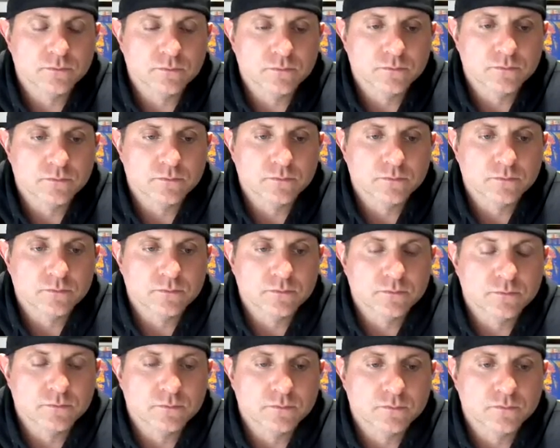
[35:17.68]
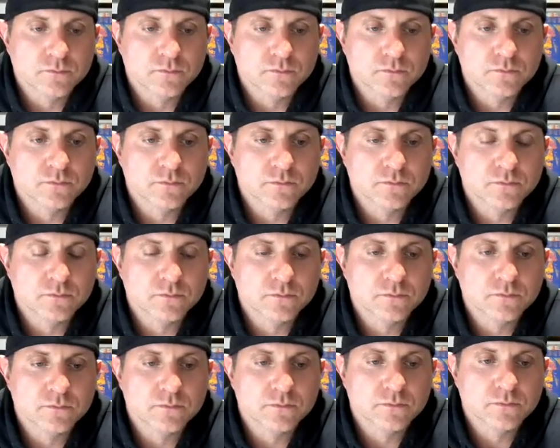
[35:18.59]

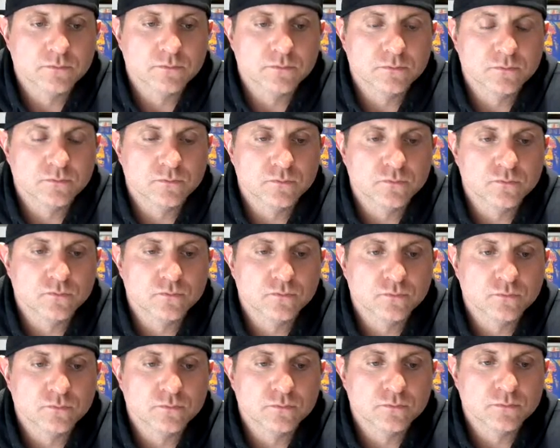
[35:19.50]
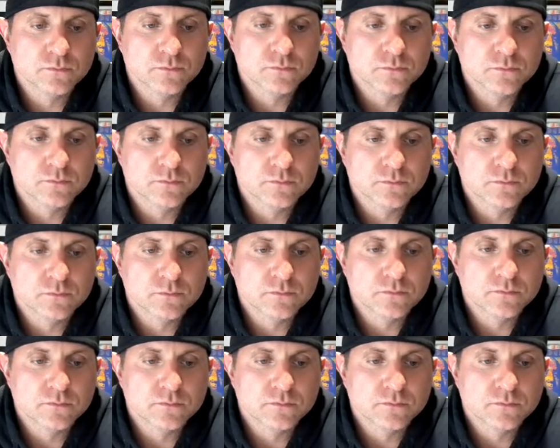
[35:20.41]
No words are spoken by the person on screen.